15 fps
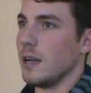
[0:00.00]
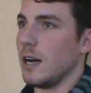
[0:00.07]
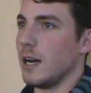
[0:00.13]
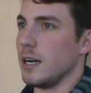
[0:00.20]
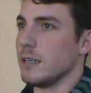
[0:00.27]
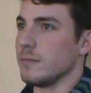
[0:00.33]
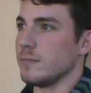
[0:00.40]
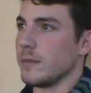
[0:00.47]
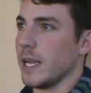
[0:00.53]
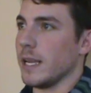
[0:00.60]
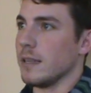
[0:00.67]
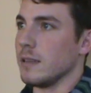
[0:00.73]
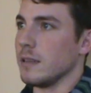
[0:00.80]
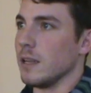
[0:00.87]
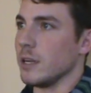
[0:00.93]
Um,
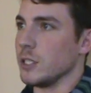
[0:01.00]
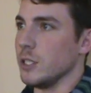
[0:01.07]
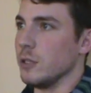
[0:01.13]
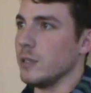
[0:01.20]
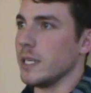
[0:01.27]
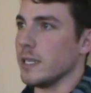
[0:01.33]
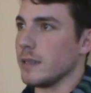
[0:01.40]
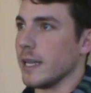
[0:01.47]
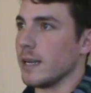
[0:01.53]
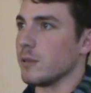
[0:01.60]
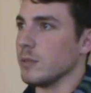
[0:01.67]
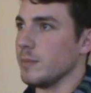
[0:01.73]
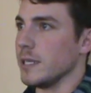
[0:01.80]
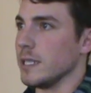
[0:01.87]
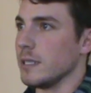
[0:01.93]
and a unit that
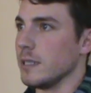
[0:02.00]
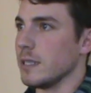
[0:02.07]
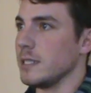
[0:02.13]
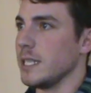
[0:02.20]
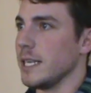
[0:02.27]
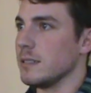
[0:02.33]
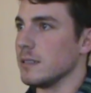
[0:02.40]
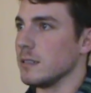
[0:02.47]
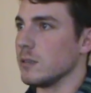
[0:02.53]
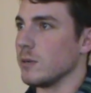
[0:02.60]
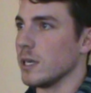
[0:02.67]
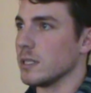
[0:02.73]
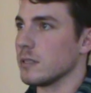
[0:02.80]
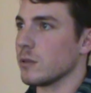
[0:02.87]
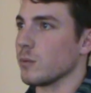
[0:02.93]
would be adjacent
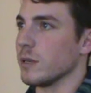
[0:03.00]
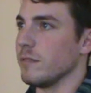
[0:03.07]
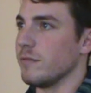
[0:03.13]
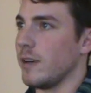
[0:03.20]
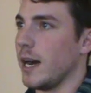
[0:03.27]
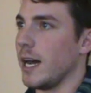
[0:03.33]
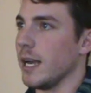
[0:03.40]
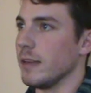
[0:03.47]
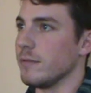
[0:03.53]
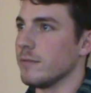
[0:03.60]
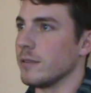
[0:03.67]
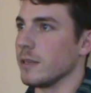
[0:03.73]
to us, 3 5,